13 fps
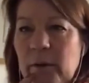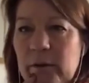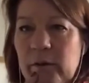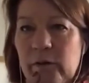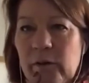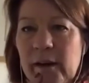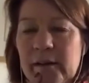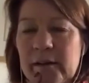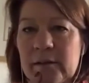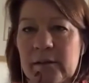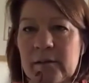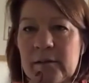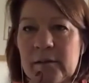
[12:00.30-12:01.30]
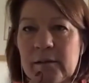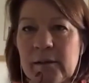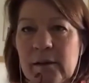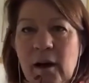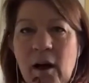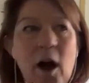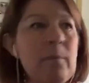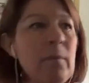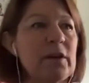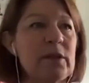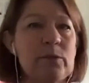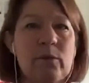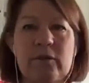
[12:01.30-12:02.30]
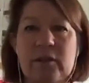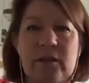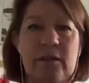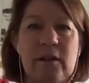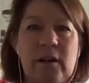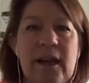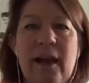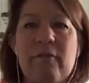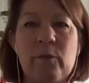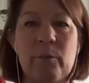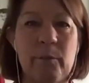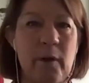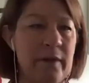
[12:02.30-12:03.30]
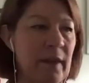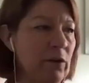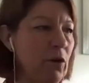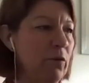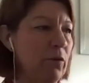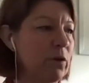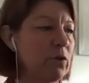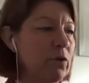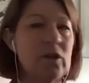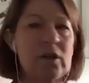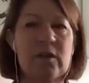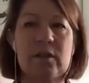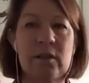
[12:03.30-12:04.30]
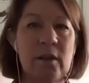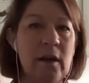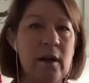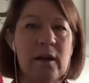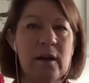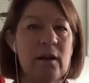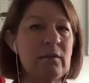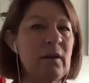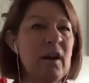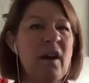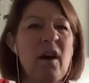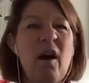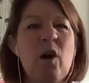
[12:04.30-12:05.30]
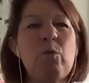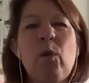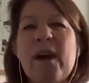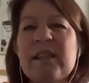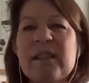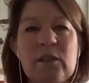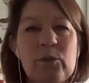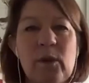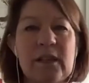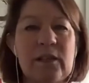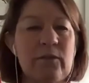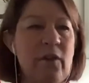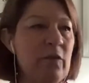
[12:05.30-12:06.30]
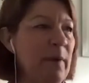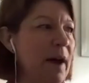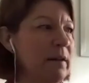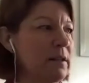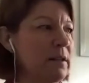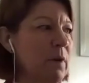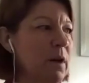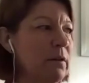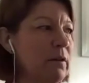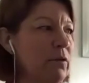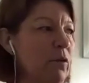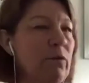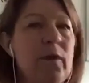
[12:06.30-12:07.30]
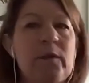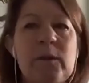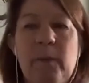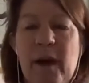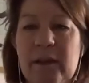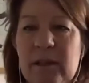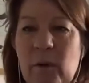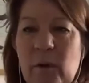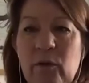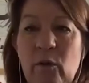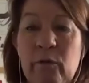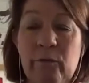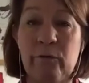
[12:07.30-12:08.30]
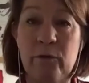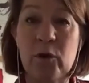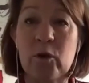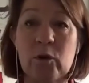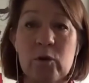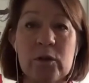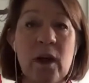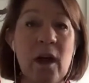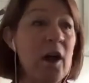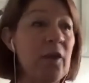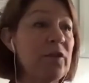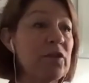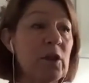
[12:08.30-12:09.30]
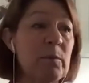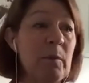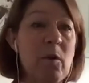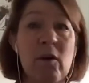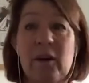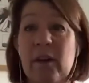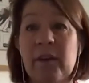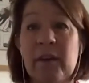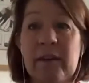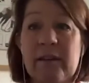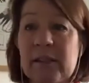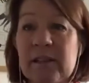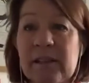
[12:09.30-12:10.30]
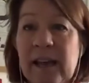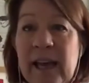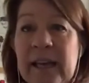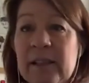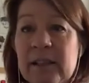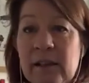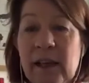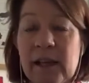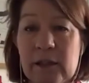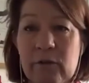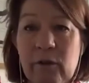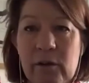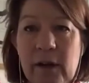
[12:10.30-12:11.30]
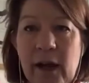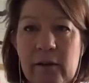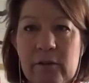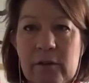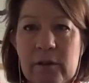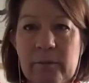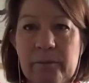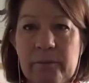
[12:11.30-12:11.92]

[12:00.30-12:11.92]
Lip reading: a month in, I might as well just carry on buying that coffee, or just I waste £25 a month or £50 a month on food at the supermarket that doesn't get eaten and gets thrown out.